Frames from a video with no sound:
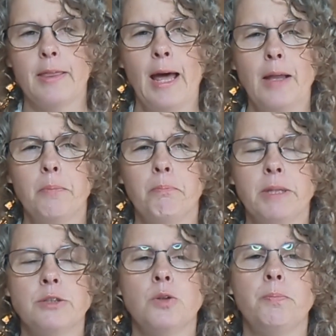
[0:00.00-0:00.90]
That
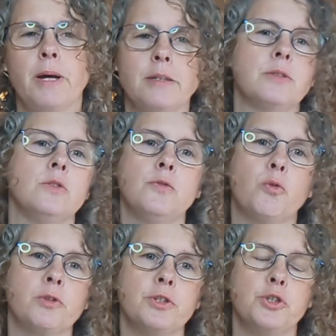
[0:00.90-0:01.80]
mental puzzle
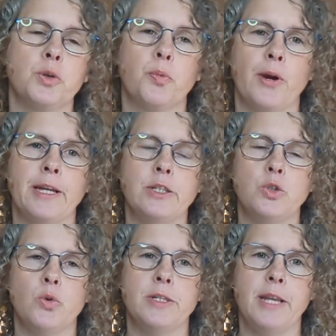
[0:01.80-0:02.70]
forces your brain
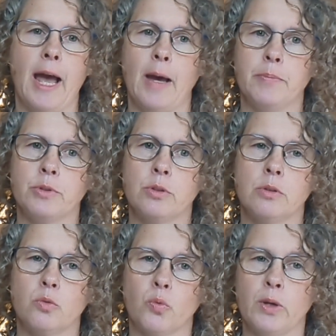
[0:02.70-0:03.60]
to adapt,
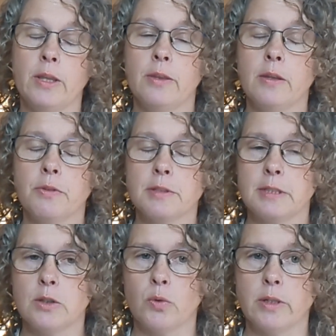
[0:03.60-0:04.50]
rethink the
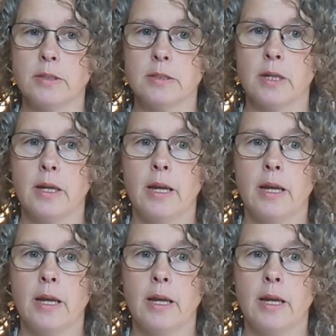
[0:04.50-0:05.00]
sequence,